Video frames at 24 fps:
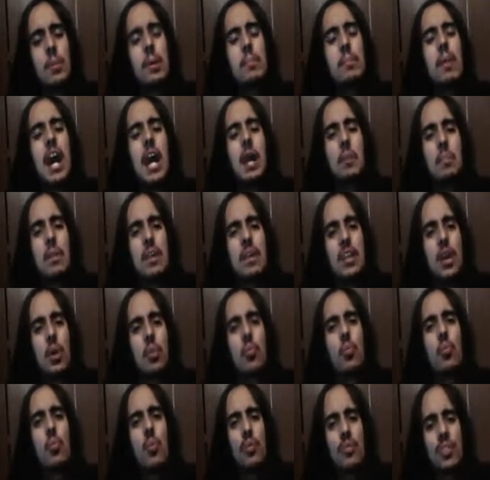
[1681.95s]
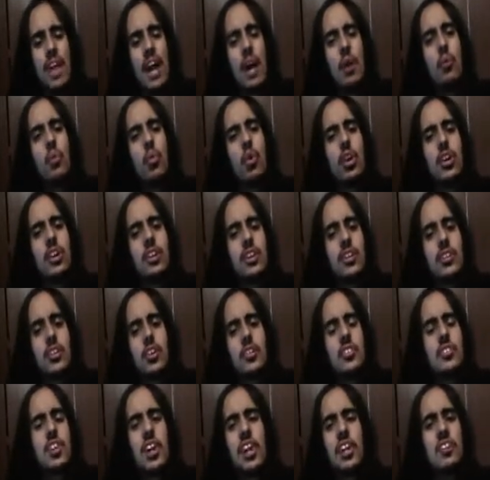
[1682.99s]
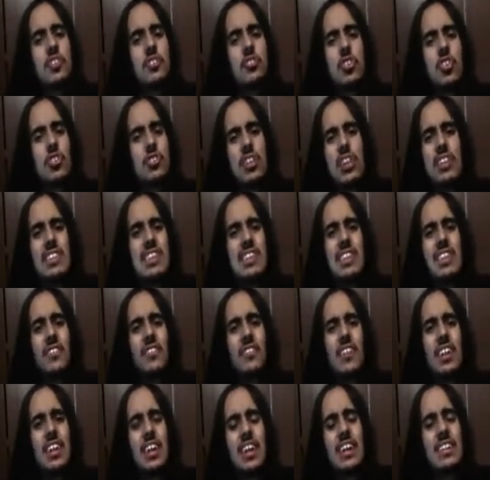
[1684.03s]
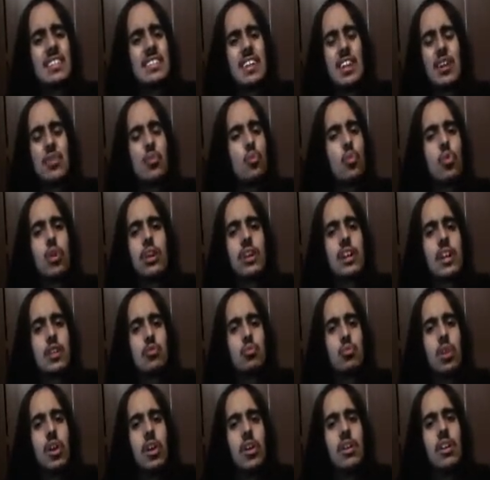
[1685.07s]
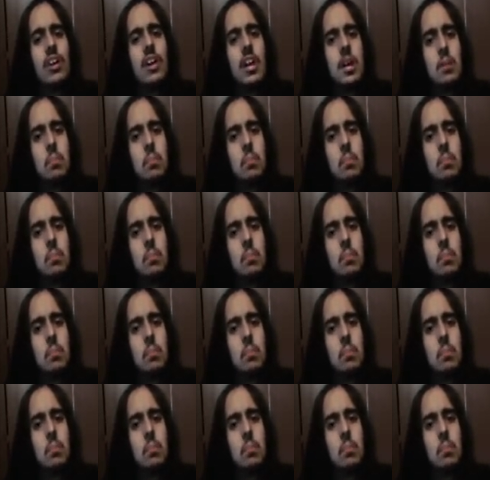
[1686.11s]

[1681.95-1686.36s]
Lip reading: in my opinion, that work, and there's other jokes that didn't work as well.